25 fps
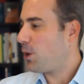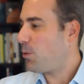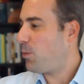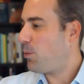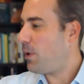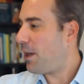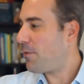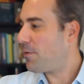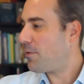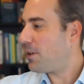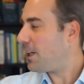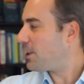
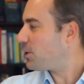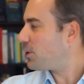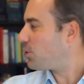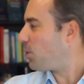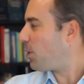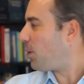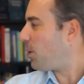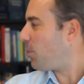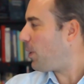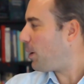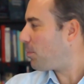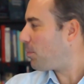We have an
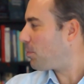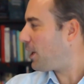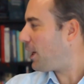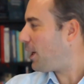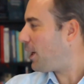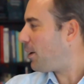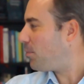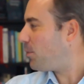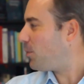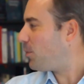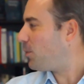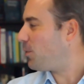extra
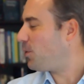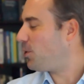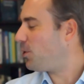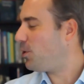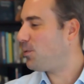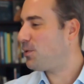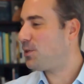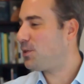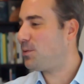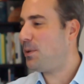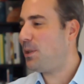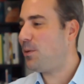webcam,
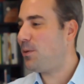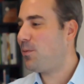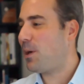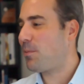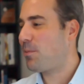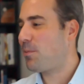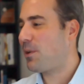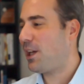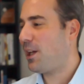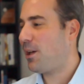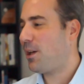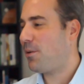USB
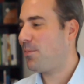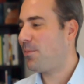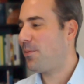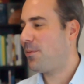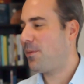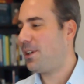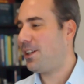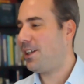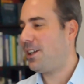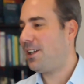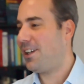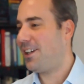
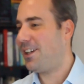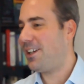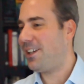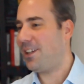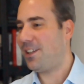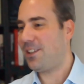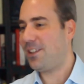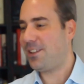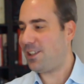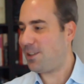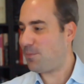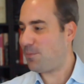webcam,
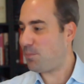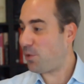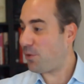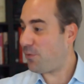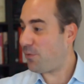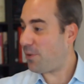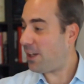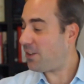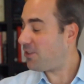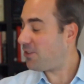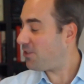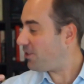that
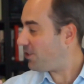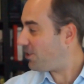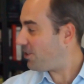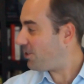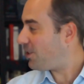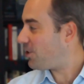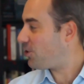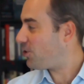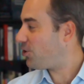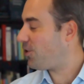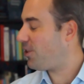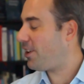provides an
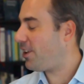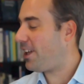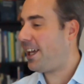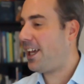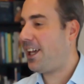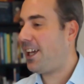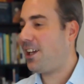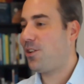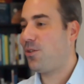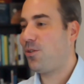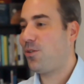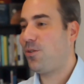additional
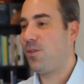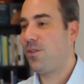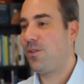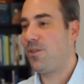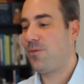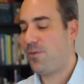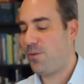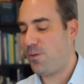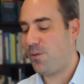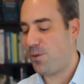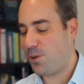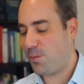angle
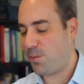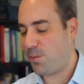for the